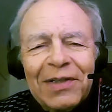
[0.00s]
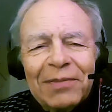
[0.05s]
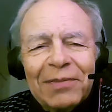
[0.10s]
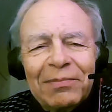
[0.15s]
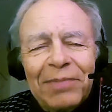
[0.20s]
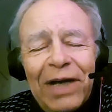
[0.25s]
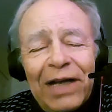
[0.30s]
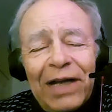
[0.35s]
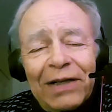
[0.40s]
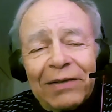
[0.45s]

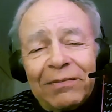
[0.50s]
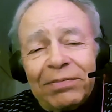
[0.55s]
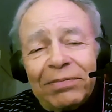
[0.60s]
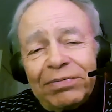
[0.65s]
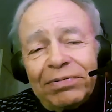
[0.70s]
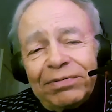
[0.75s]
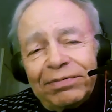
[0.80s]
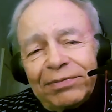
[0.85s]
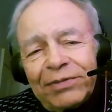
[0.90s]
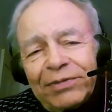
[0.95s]
But
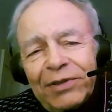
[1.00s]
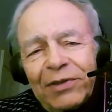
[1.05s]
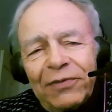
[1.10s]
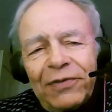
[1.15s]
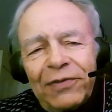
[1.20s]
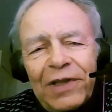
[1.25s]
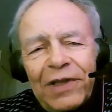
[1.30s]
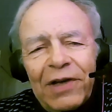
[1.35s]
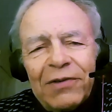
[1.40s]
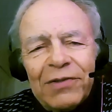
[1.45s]

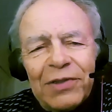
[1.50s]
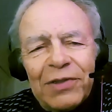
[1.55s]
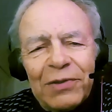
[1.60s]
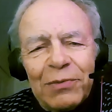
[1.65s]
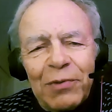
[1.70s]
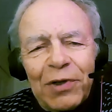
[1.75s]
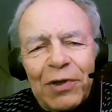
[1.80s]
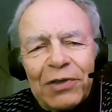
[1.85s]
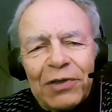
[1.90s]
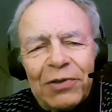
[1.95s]
for those who
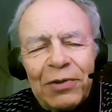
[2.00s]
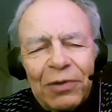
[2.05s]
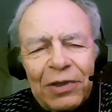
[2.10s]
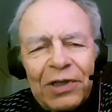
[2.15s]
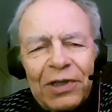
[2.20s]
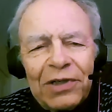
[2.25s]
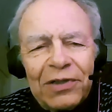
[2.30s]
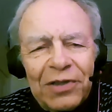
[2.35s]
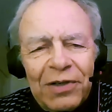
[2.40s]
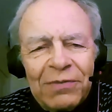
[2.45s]
want to
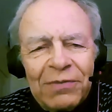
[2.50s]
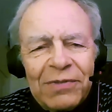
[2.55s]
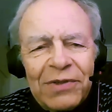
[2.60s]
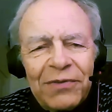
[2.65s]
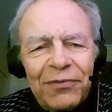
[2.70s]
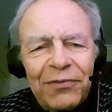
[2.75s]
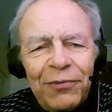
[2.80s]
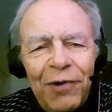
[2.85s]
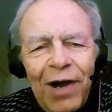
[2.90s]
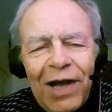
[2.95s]
talk in terms
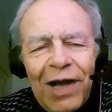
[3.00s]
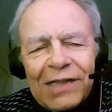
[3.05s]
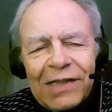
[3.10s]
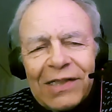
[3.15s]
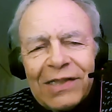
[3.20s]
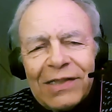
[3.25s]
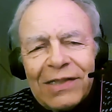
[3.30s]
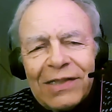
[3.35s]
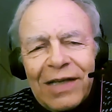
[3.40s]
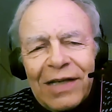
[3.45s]
of
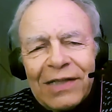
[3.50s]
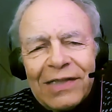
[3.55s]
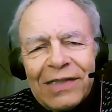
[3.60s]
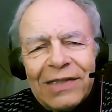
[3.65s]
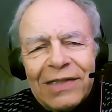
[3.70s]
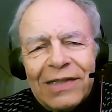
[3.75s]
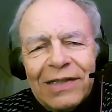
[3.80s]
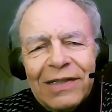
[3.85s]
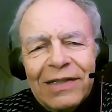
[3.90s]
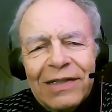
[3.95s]
rights,
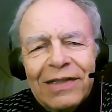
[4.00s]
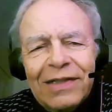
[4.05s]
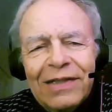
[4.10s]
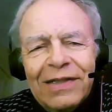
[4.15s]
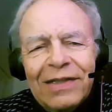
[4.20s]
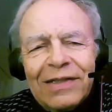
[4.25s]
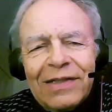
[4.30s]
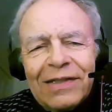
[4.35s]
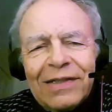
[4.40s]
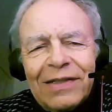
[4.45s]
does
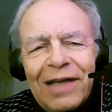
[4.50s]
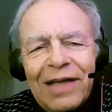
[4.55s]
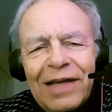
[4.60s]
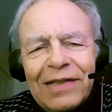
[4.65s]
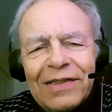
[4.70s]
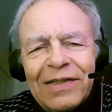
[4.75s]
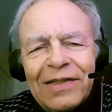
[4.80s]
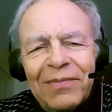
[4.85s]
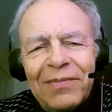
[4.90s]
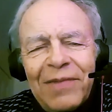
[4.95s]

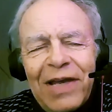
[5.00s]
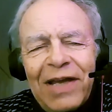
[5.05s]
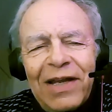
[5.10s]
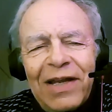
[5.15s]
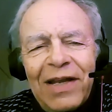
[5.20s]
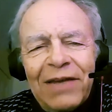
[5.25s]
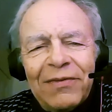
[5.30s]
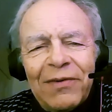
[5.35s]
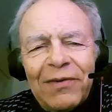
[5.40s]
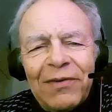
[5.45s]
the man
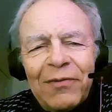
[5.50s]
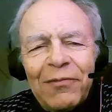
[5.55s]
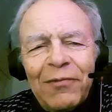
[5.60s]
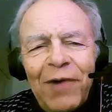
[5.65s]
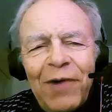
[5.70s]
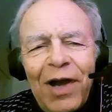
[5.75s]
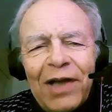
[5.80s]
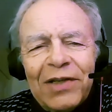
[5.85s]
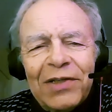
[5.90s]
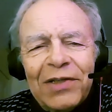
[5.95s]
have a
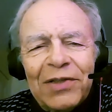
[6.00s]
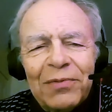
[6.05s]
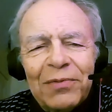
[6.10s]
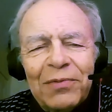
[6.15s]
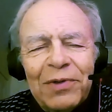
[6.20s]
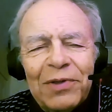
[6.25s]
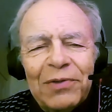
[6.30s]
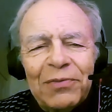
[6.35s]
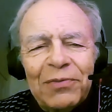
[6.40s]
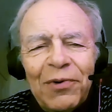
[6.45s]
right to
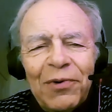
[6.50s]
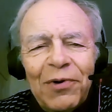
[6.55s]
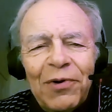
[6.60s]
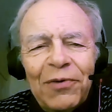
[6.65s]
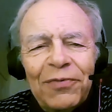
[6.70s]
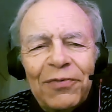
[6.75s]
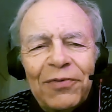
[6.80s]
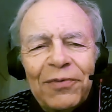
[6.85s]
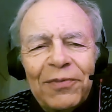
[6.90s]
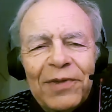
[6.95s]
withdraw
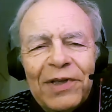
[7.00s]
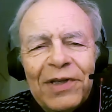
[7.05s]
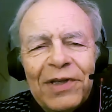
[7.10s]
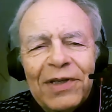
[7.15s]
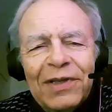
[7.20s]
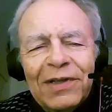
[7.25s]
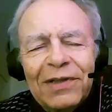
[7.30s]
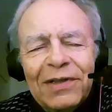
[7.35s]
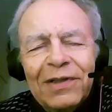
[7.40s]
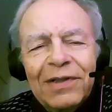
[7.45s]
from
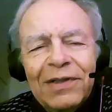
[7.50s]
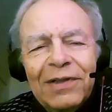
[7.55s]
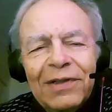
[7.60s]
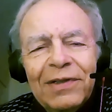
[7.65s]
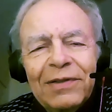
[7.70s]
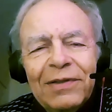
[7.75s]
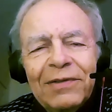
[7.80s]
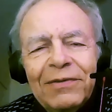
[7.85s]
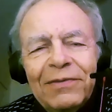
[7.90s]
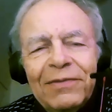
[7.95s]
the
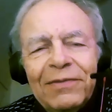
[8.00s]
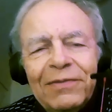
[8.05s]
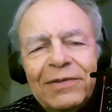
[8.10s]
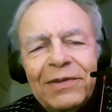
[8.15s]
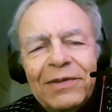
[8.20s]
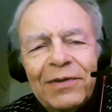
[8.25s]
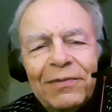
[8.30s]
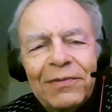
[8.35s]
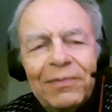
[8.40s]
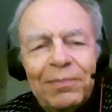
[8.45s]

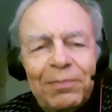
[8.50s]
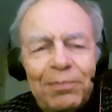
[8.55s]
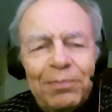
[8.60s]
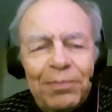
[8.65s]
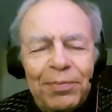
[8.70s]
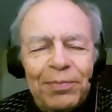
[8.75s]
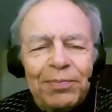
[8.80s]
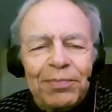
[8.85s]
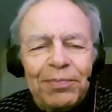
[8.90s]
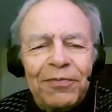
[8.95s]
sort of
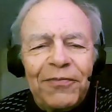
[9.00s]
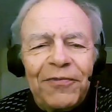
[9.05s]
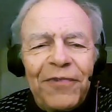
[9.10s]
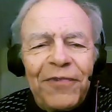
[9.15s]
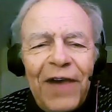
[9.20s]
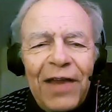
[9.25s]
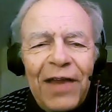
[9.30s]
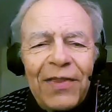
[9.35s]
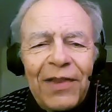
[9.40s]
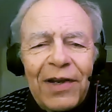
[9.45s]

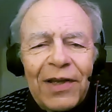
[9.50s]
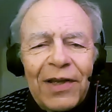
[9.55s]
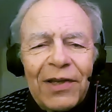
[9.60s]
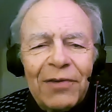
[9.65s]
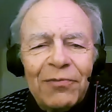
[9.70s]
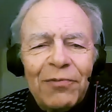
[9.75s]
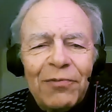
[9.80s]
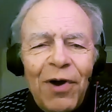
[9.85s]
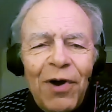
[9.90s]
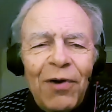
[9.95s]

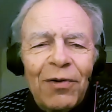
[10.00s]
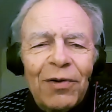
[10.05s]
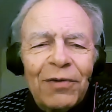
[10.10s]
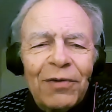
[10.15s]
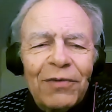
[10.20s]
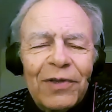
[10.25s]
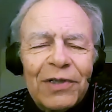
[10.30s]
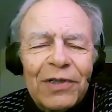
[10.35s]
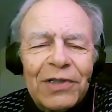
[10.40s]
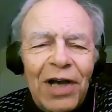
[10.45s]
fatherly role
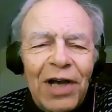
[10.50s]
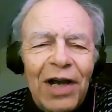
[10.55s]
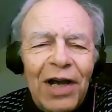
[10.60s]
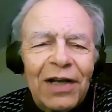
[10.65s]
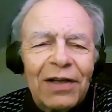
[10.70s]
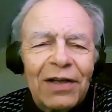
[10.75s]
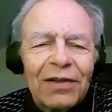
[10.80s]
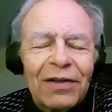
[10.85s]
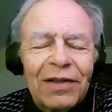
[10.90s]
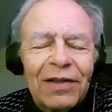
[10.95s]
of the
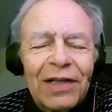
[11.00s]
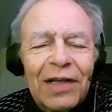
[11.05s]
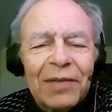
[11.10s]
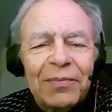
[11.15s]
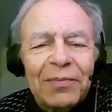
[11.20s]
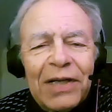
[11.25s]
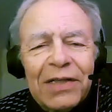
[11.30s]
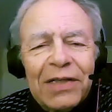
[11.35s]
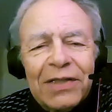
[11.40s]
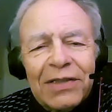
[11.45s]
child on that
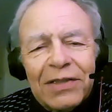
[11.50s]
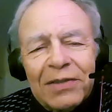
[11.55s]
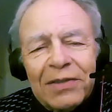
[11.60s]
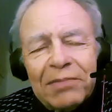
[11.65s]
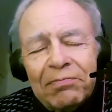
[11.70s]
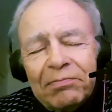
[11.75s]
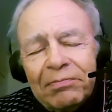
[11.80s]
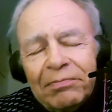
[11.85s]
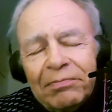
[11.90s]
basis?